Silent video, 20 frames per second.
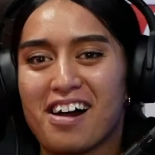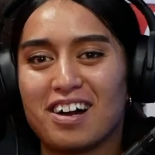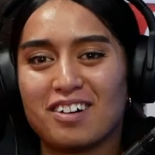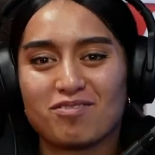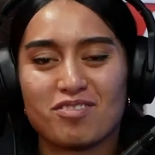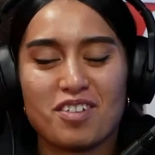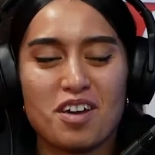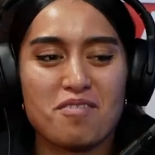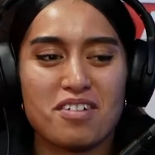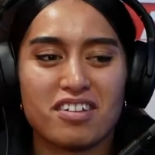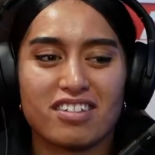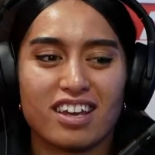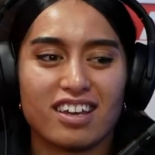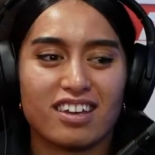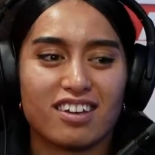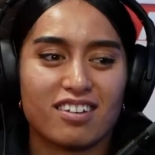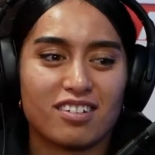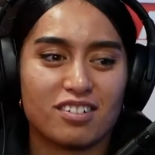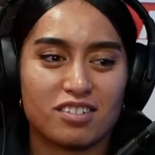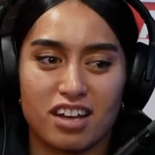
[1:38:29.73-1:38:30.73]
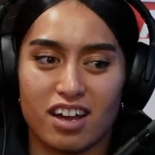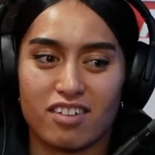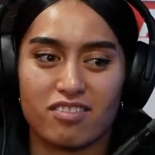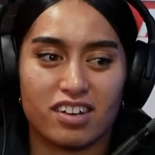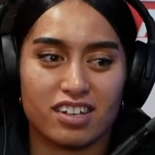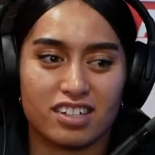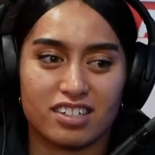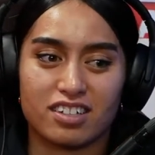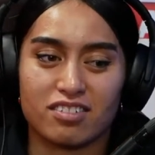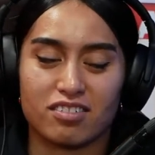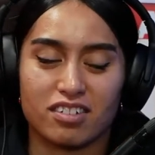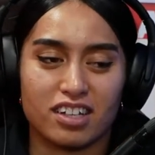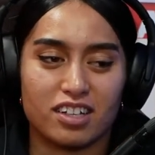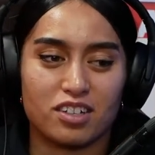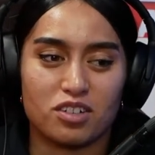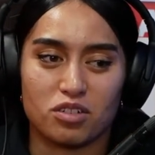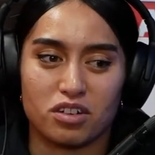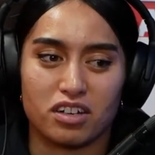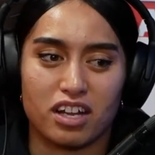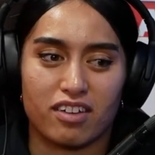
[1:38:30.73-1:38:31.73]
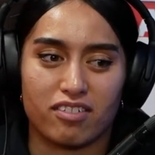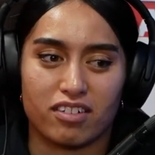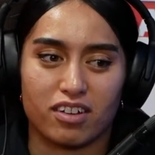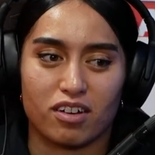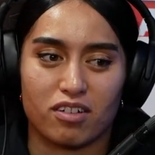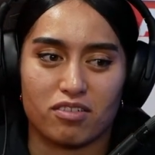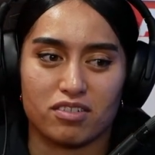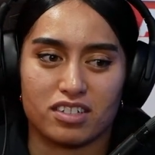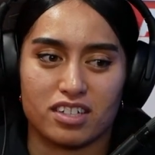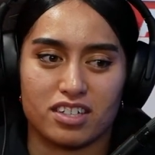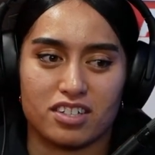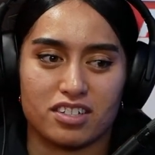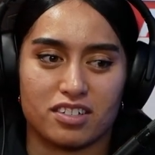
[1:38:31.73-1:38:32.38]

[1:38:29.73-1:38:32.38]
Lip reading: Yeah. No, but thank you. I've actually really enjoyed having conversations.